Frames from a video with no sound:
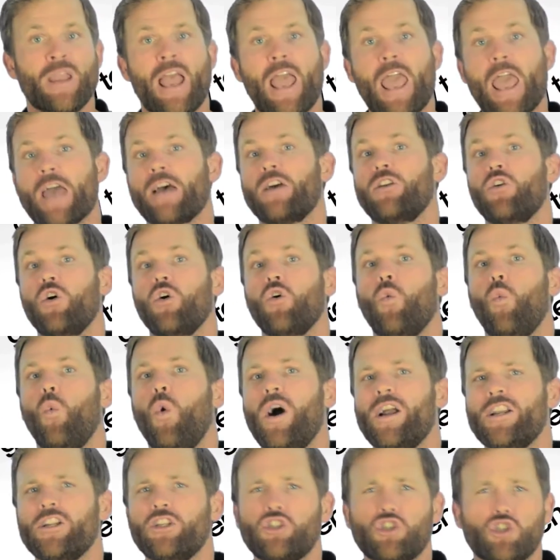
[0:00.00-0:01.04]
And
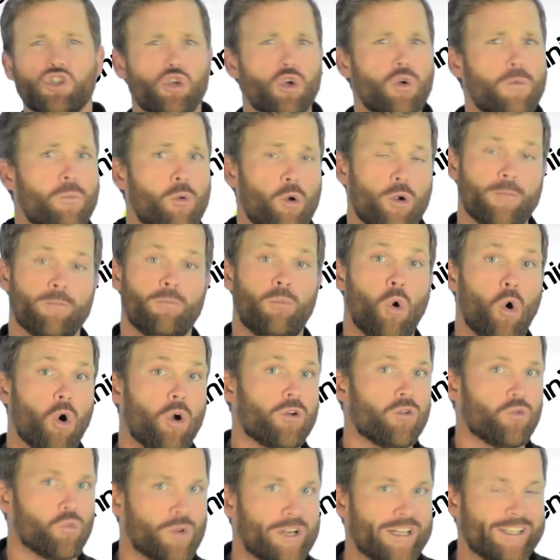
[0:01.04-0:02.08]
one super
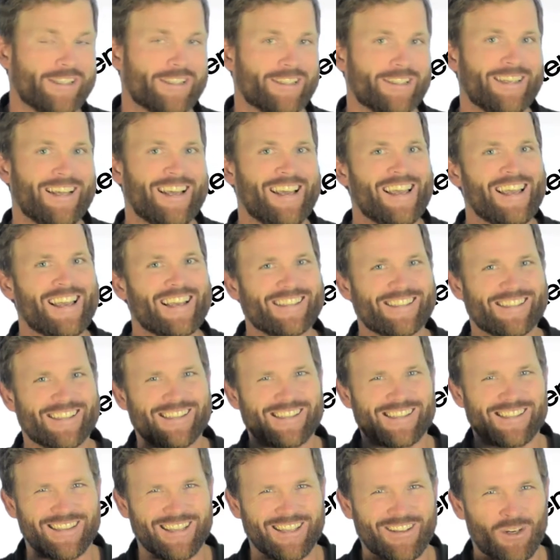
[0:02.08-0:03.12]
important reason is
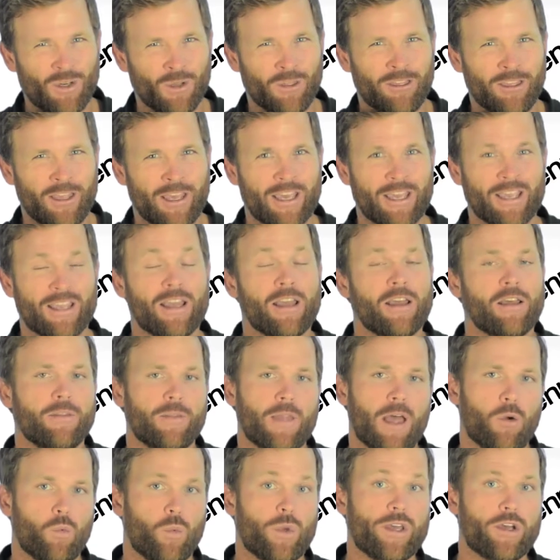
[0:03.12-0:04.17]
this little thing
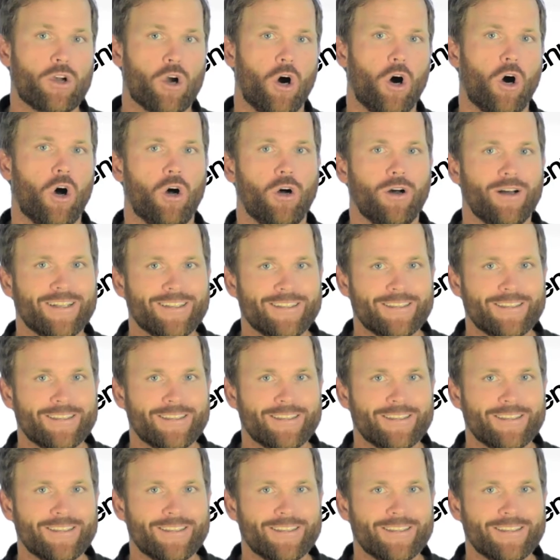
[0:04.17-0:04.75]
that we call